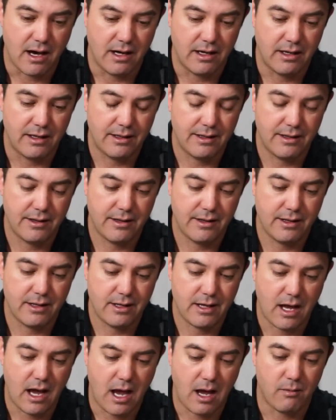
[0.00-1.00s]
uh,
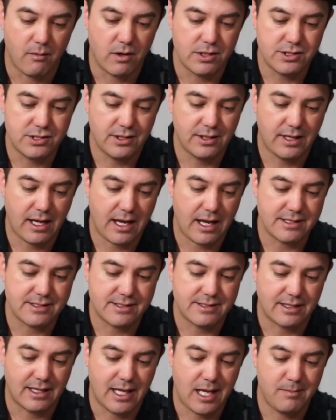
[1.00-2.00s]
I want you
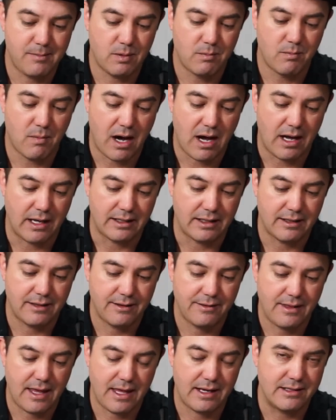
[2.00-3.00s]
guys to keep in
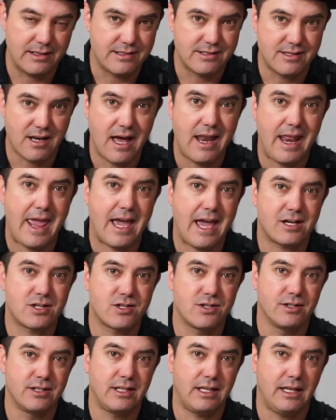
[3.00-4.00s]
mind that it is not
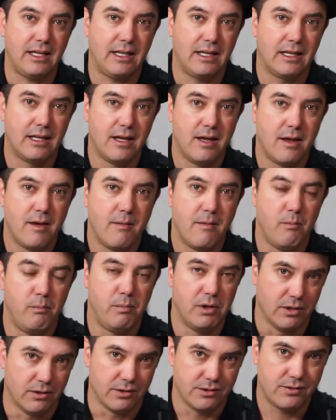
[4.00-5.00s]
actually
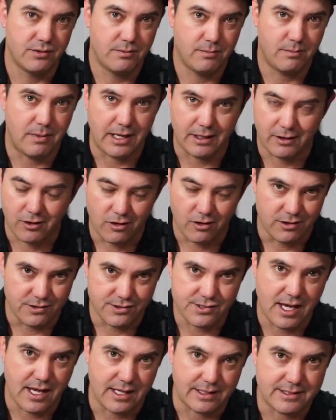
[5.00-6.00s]
built by
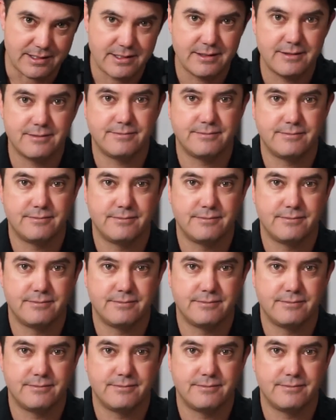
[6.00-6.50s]
Carl Zeiss.